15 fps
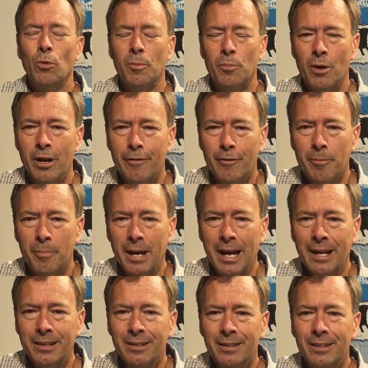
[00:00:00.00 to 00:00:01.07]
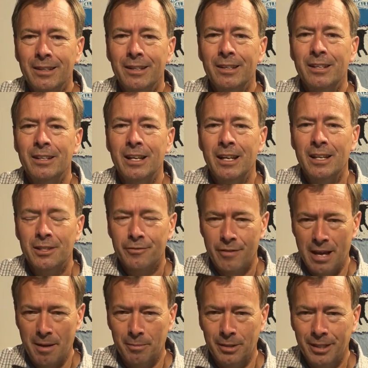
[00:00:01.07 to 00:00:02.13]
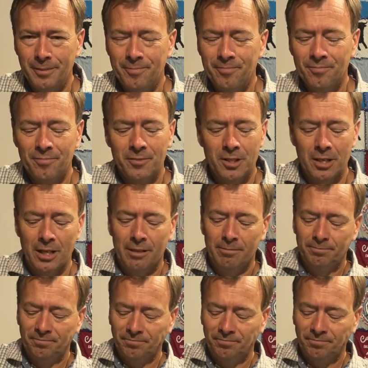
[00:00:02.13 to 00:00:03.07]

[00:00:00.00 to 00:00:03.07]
We pray for Pat's family today.